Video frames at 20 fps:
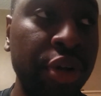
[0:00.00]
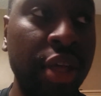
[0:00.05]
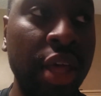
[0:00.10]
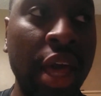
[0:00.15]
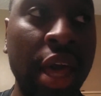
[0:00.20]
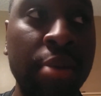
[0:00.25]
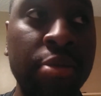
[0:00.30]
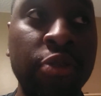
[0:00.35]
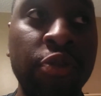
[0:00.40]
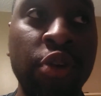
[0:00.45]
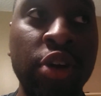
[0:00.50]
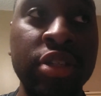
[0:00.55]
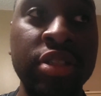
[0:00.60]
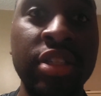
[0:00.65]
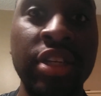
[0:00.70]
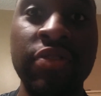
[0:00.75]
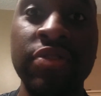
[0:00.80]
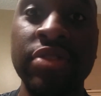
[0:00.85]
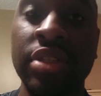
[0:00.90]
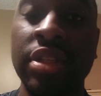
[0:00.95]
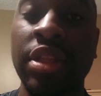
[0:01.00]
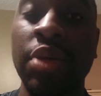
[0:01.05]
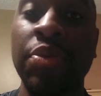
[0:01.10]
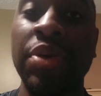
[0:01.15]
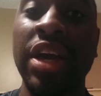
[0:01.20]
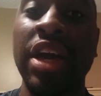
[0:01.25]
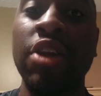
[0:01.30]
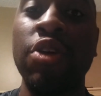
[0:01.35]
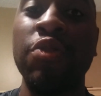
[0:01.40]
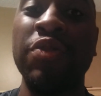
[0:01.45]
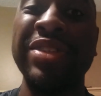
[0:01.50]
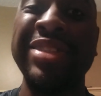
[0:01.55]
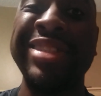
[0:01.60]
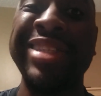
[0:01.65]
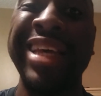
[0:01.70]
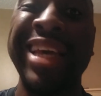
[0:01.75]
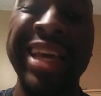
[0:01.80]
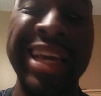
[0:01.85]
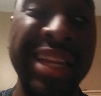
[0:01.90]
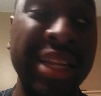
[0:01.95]
game as far as defense. I think we got over
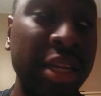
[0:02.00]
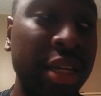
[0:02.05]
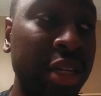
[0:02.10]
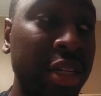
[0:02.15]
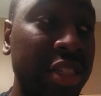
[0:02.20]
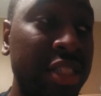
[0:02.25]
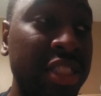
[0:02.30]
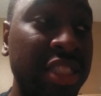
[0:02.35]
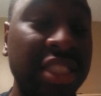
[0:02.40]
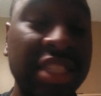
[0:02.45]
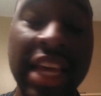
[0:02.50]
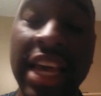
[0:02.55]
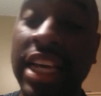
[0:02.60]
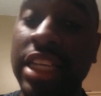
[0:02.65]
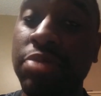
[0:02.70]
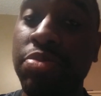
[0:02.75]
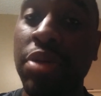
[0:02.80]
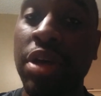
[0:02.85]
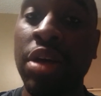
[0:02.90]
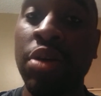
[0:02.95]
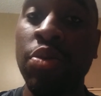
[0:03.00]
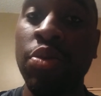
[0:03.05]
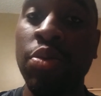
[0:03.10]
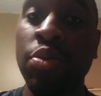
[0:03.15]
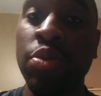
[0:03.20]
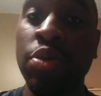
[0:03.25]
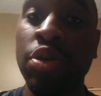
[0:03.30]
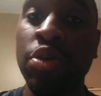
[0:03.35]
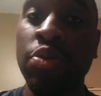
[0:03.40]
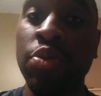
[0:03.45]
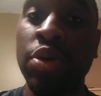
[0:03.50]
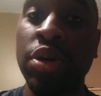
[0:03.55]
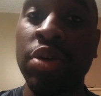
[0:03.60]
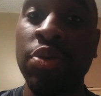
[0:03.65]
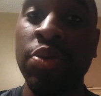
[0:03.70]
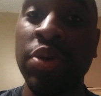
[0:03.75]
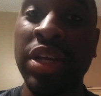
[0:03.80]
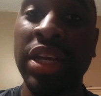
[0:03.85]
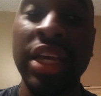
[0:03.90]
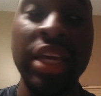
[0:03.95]
10 sacks, man.
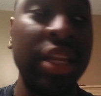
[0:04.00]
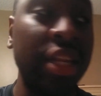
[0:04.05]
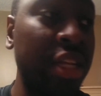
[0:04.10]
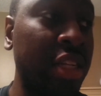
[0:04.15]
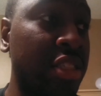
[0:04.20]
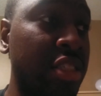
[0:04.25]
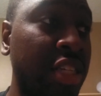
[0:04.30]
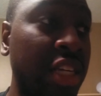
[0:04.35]
We're eating.